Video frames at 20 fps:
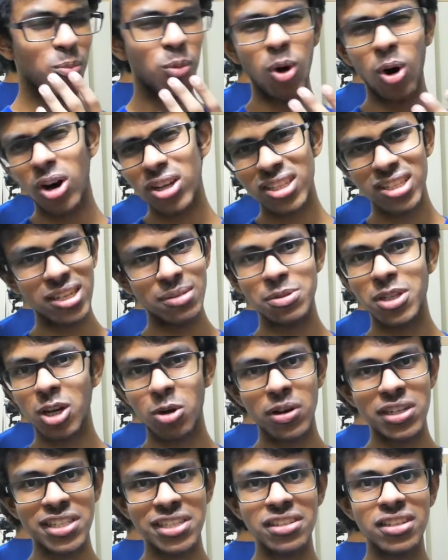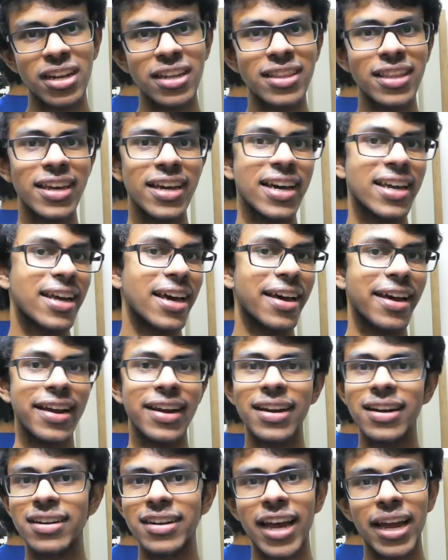Bahut ajeeb se questions rehta hai. And
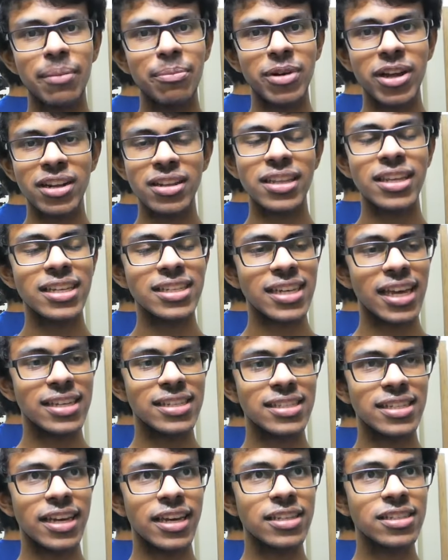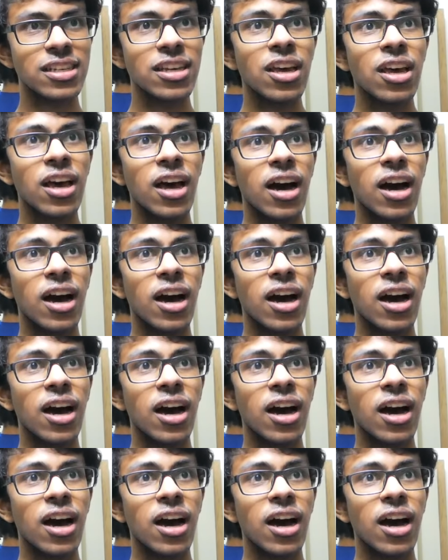I typed in these essays.